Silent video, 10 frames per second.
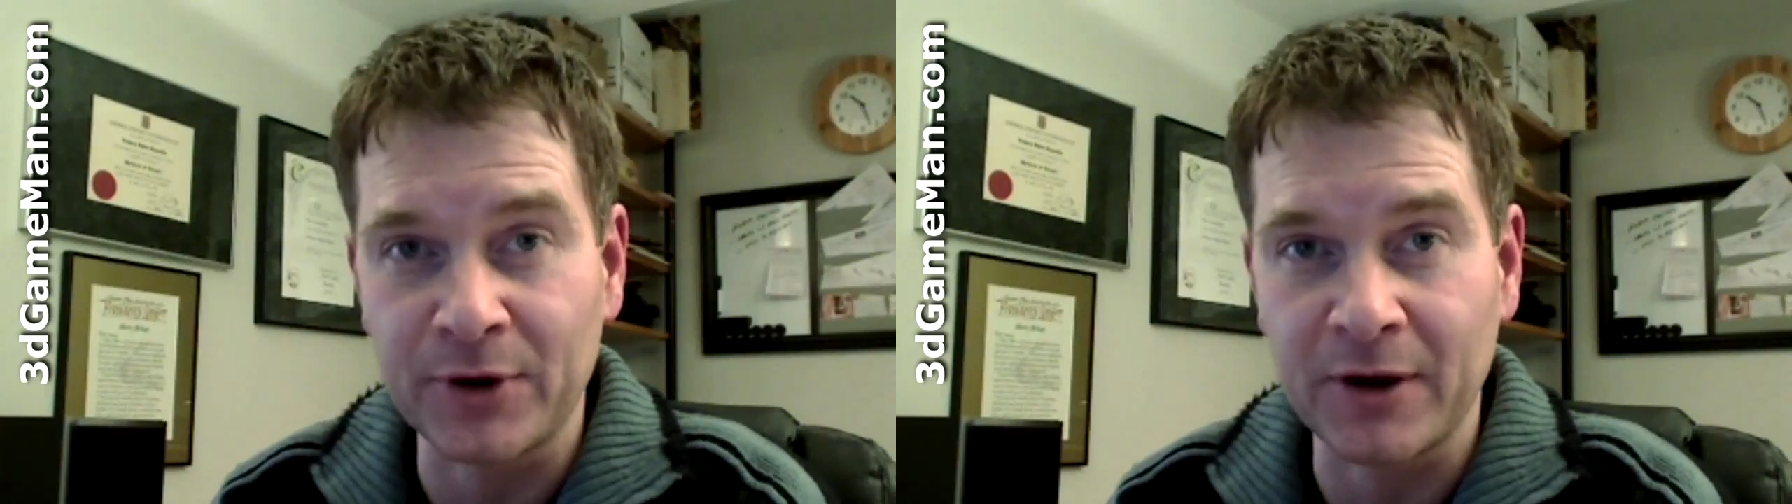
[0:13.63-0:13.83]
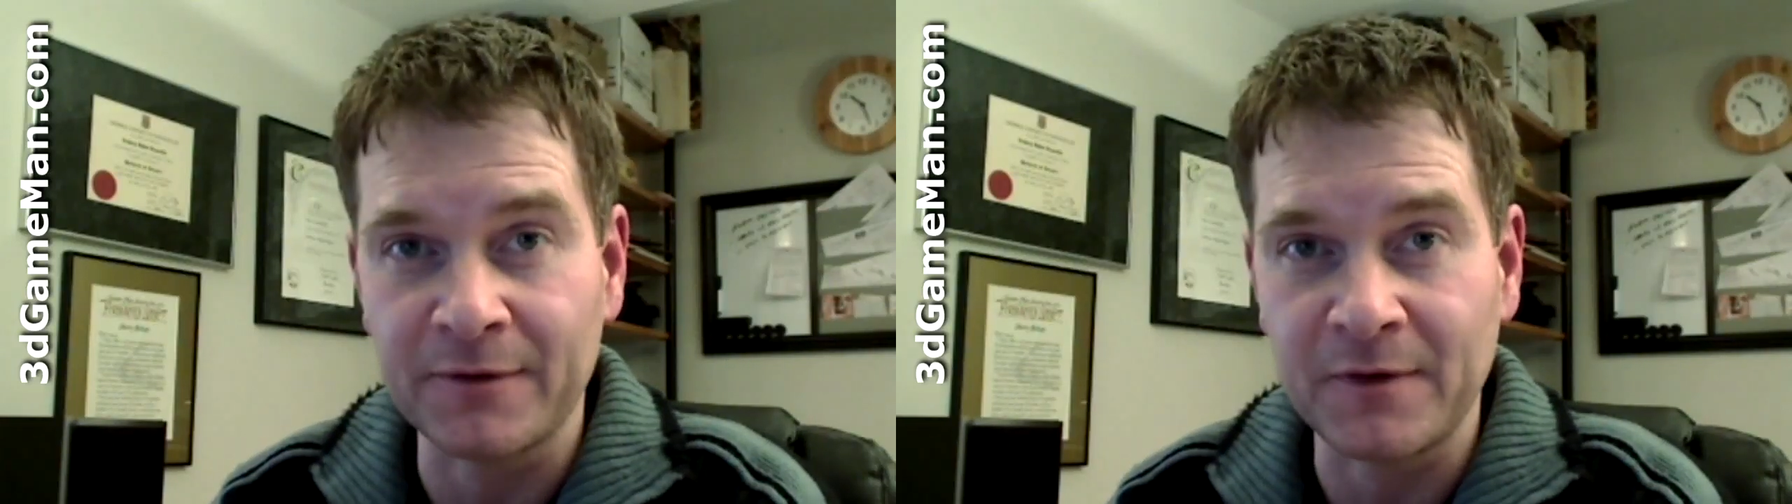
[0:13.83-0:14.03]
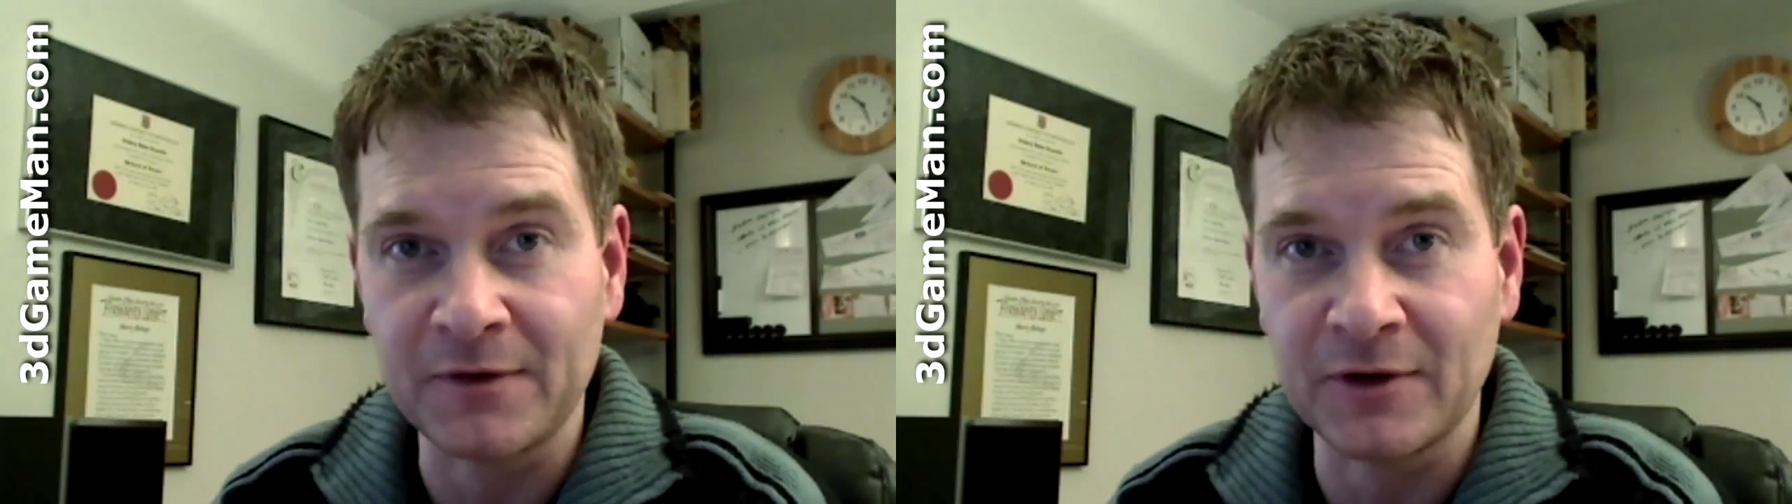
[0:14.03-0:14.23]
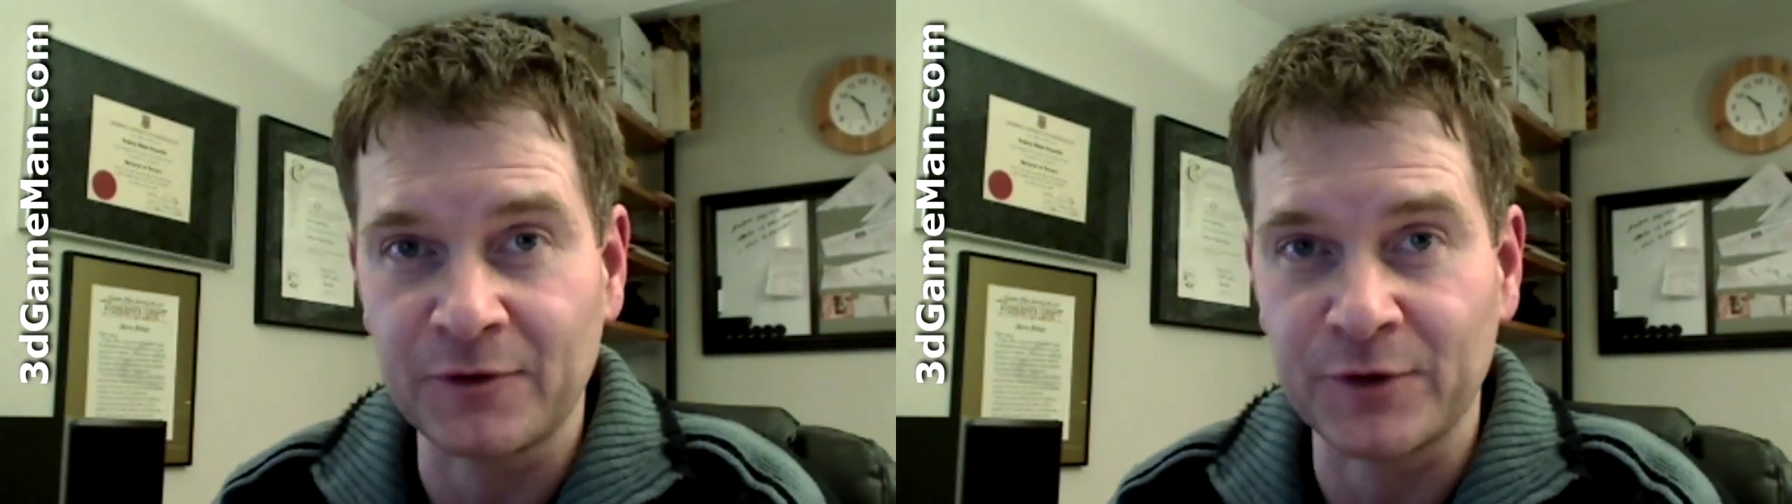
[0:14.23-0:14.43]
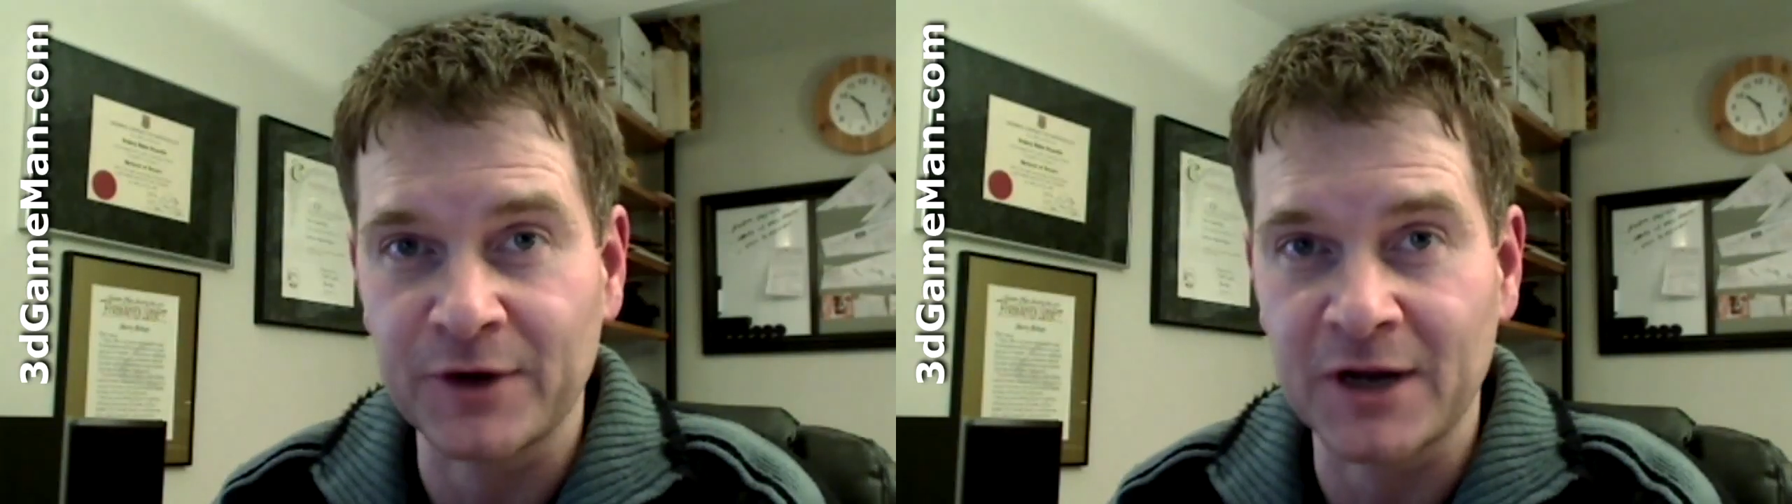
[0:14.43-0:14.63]
of
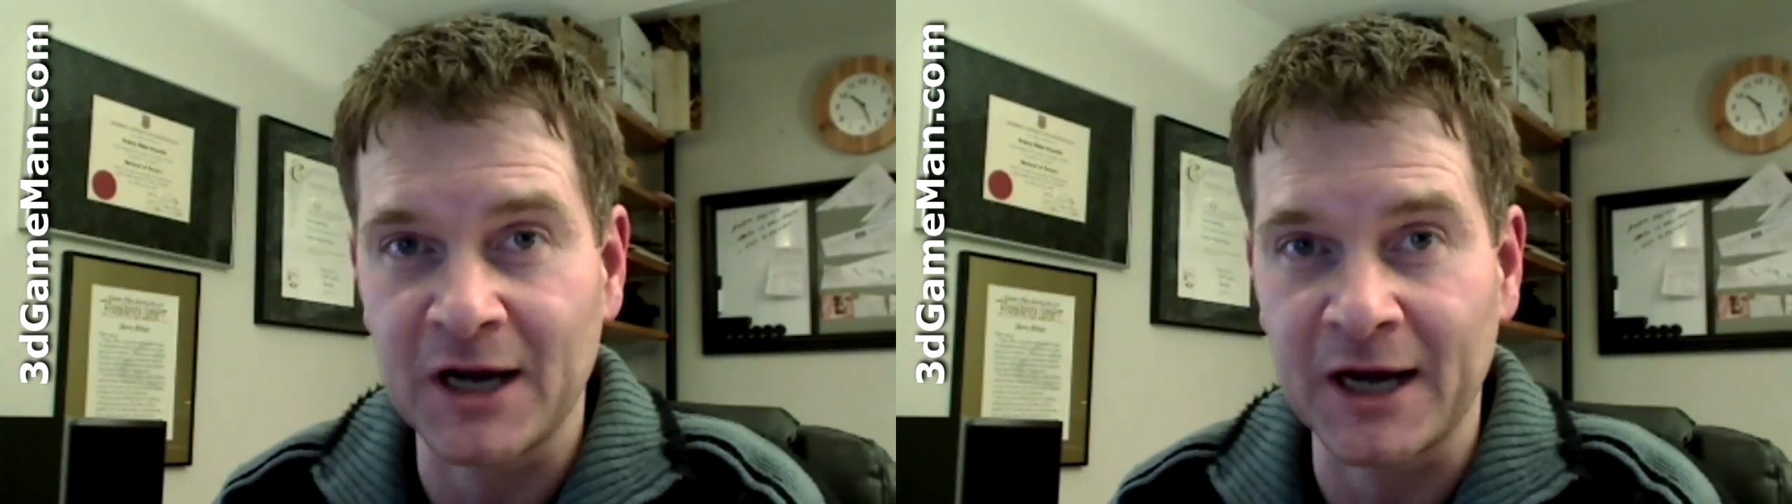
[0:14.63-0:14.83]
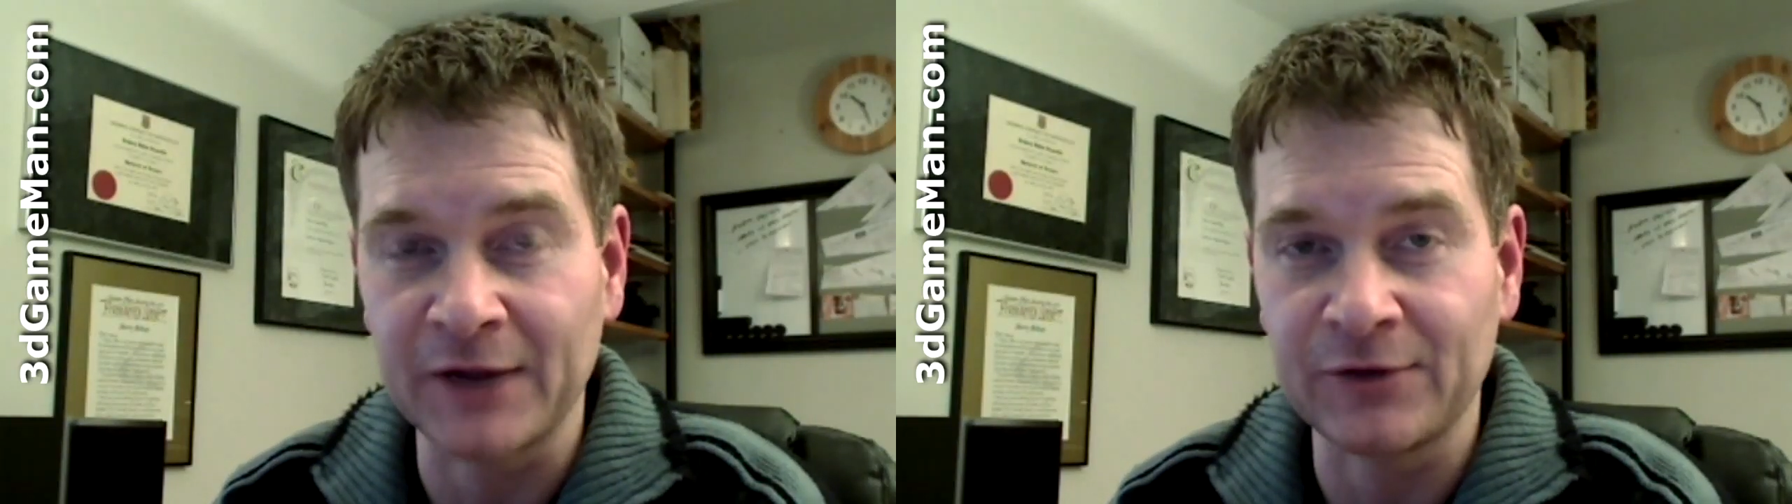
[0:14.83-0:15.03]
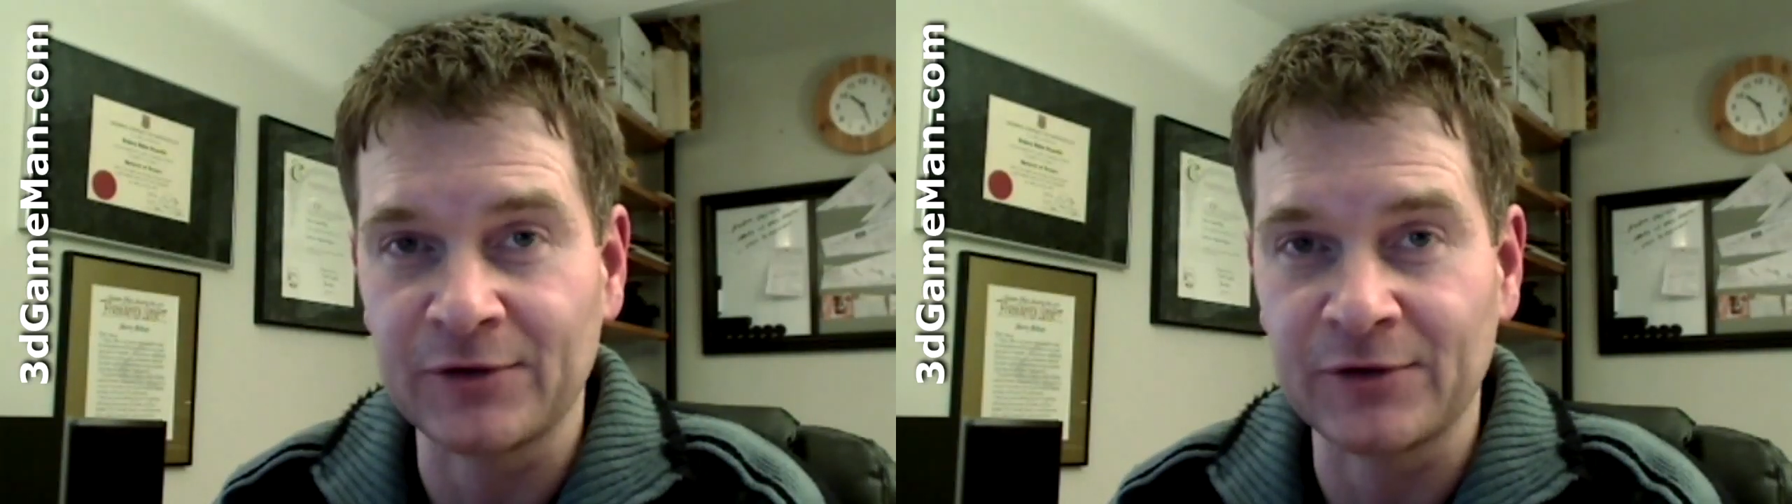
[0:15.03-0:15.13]
different kinds